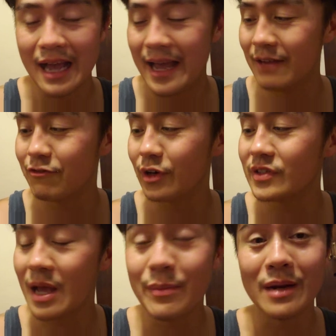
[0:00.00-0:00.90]
And for a
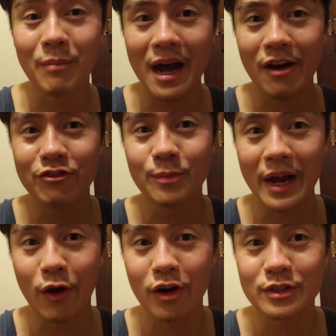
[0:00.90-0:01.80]
10 minute mile, for
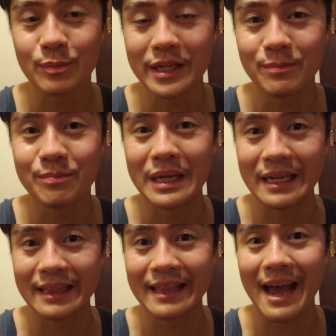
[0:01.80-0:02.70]
my heart to be
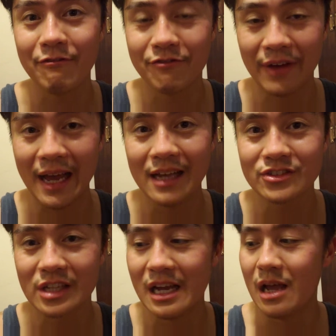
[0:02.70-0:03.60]
beating that
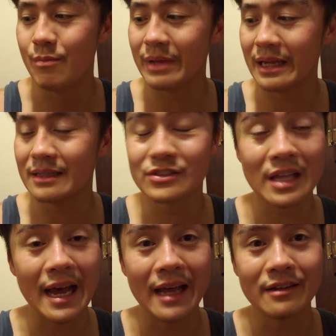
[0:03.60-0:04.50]
fast, means
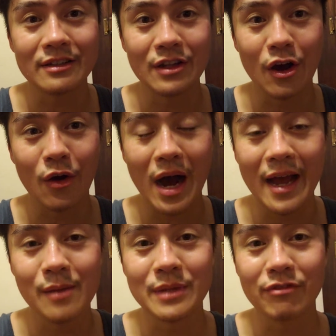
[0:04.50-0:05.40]
that, you know,
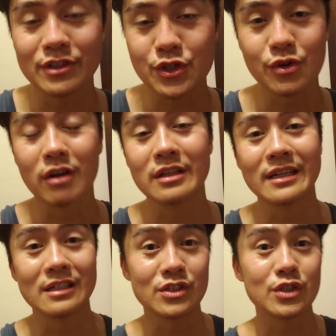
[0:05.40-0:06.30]
I am definitely
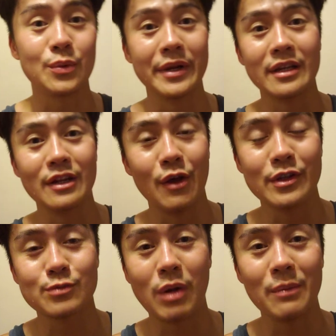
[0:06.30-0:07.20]
struggling, considering, you know,
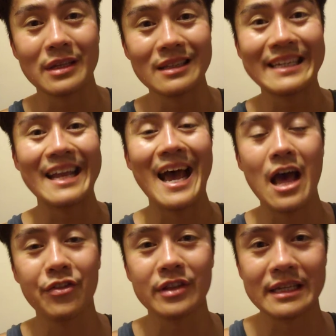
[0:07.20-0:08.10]
there's probably elite
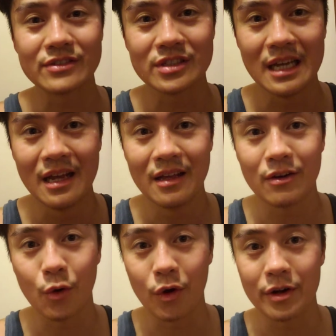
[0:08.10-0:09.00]
athletes,
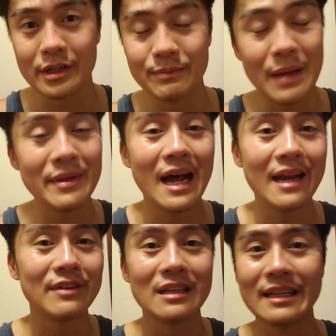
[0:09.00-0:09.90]
or maybe not
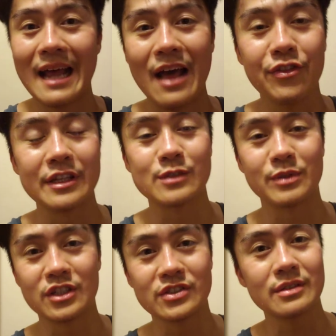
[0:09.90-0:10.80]
even elite athletes,
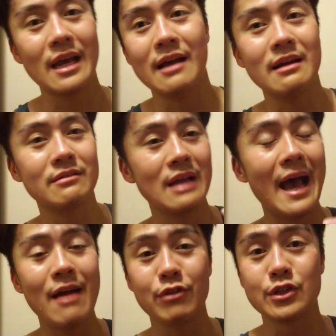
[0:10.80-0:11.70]
but just
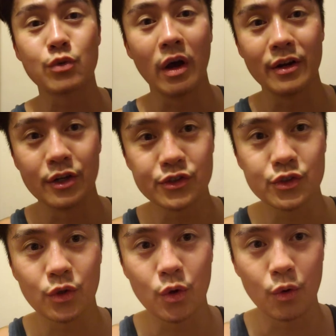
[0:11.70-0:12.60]
average
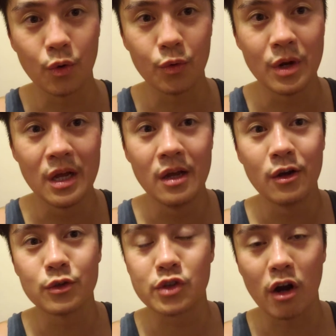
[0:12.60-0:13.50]
runners
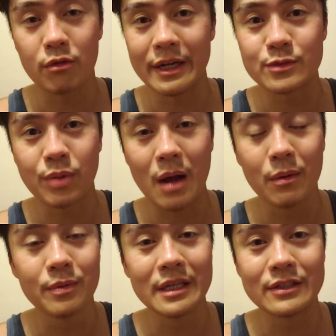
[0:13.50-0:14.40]
whose heart rates
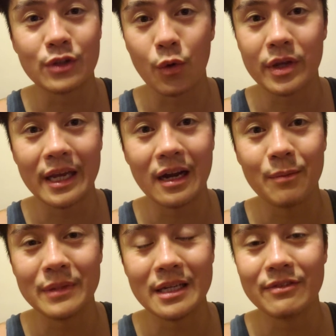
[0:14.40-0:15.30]
probably don't get
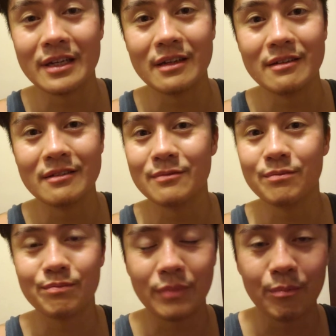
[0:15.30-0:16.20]
up even
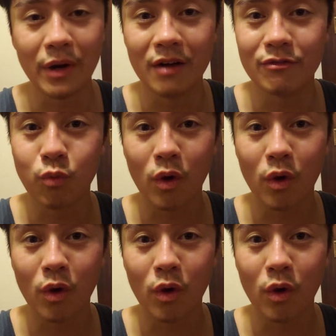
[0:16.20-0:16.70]
above